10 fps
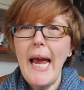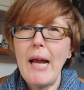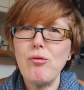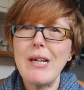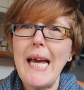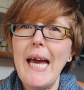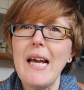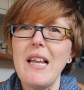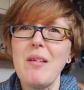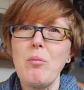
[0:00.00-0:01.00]
and
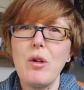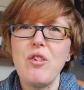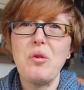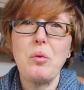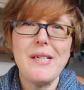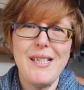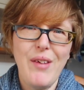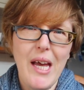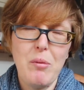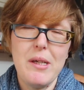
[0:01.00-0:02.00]
regale them with stories of
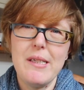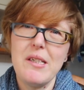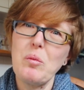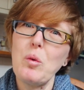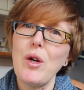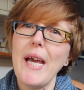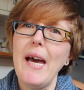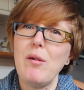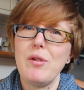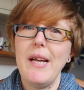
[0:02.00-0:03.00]
how it didn't work
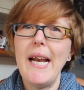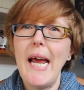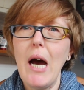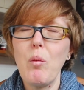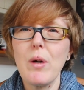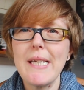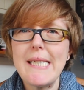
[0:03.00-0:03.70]
out and what a